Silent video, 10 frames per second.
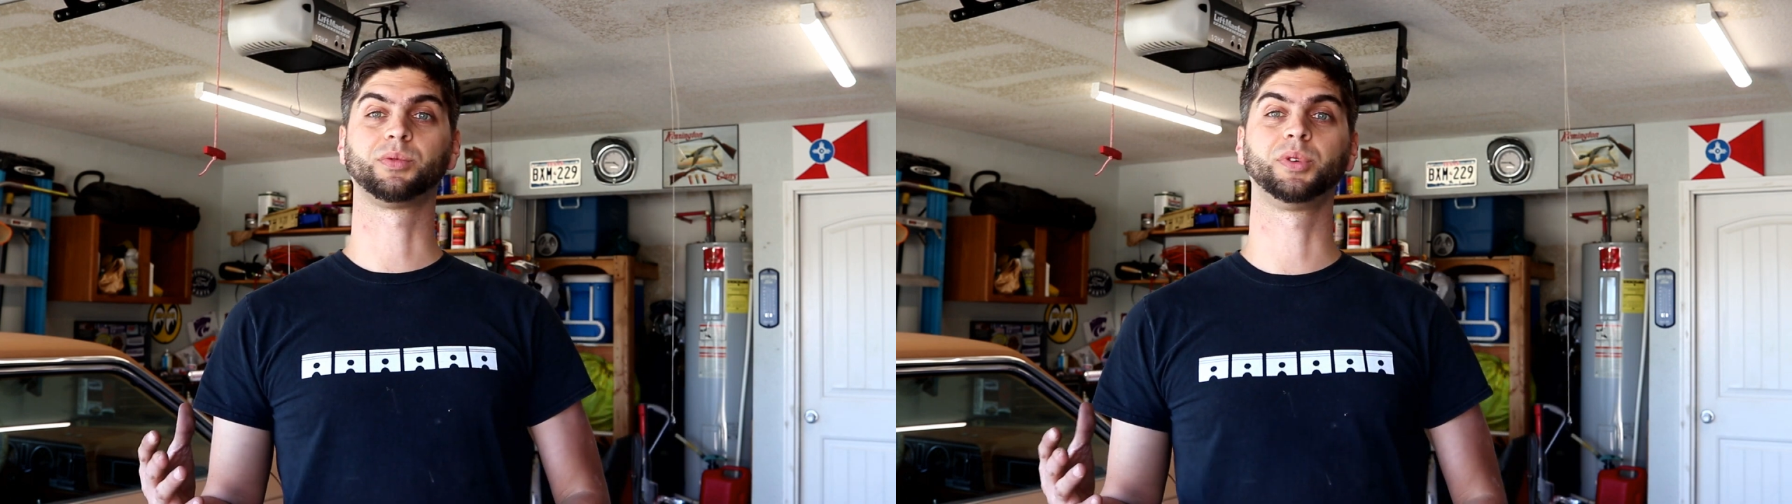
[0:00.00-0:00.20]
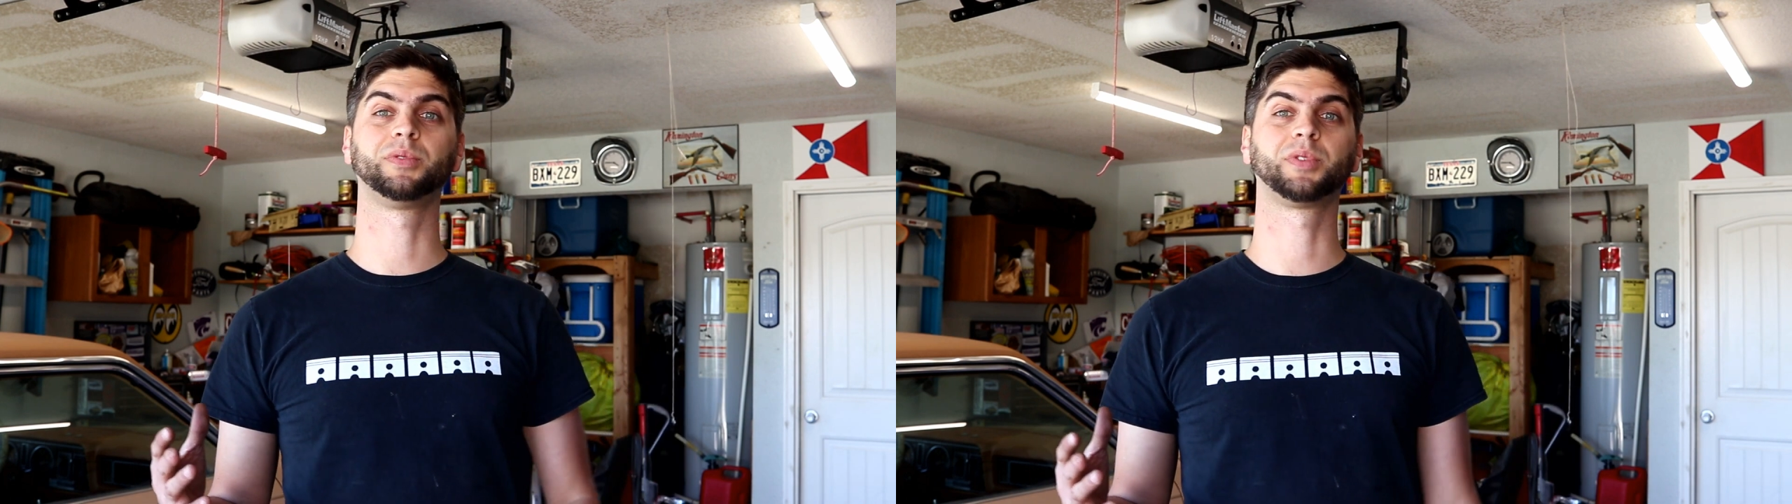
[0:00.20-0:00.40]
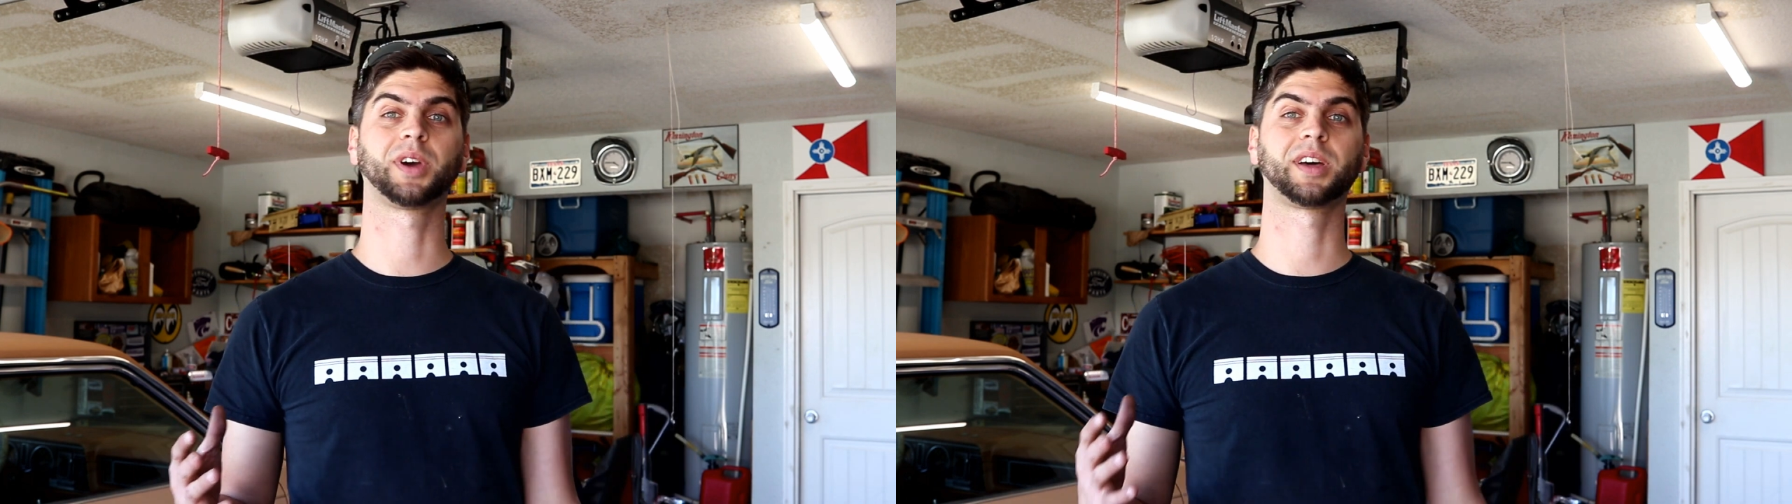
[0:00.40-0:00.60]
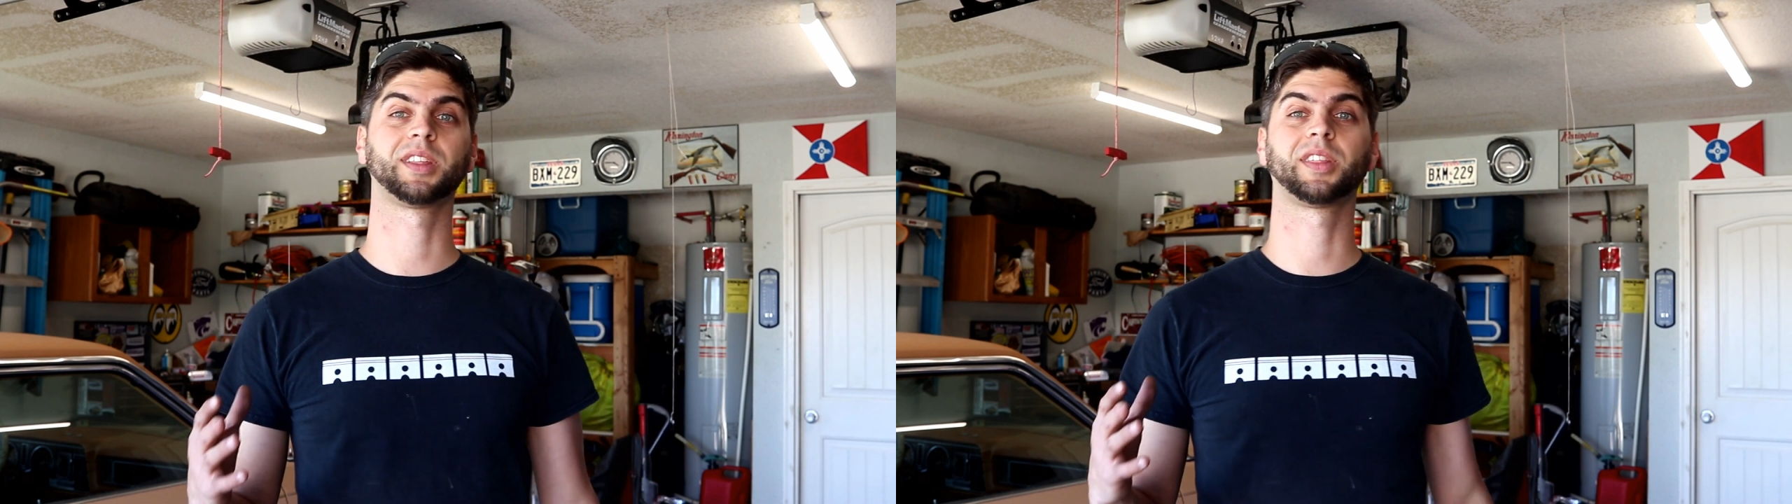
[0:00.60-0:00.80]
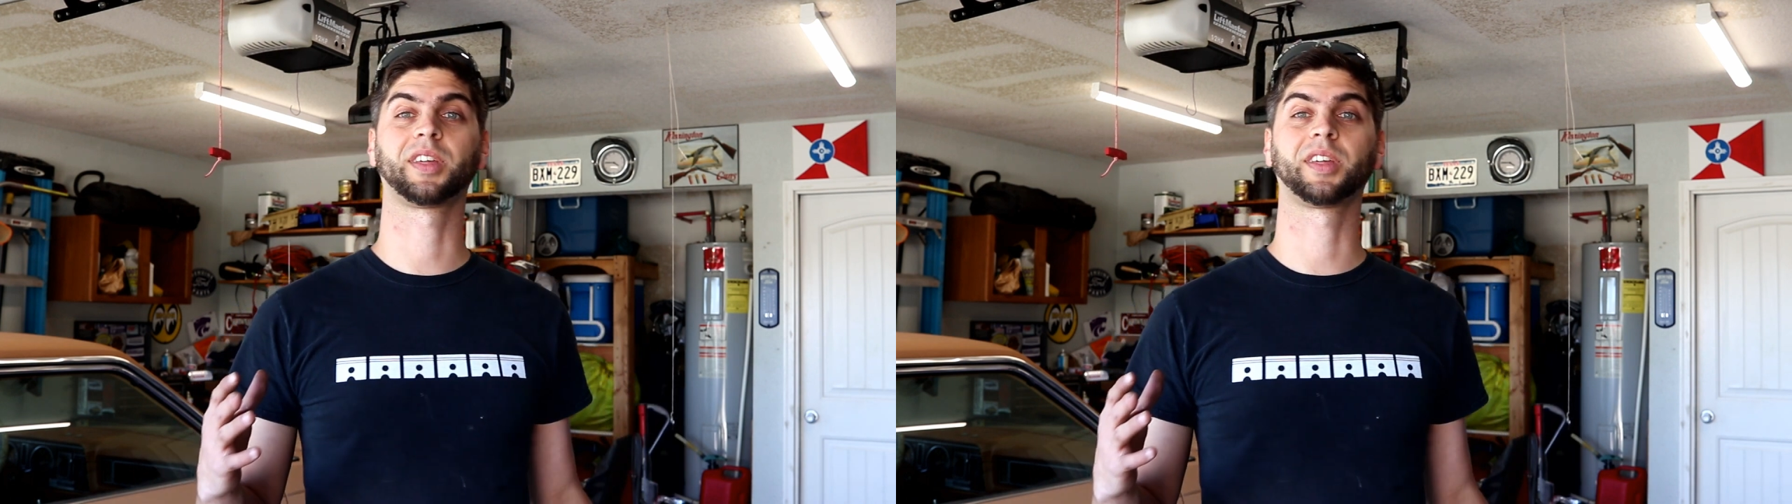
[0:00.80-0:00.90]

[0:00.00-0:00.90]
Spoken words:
we've got,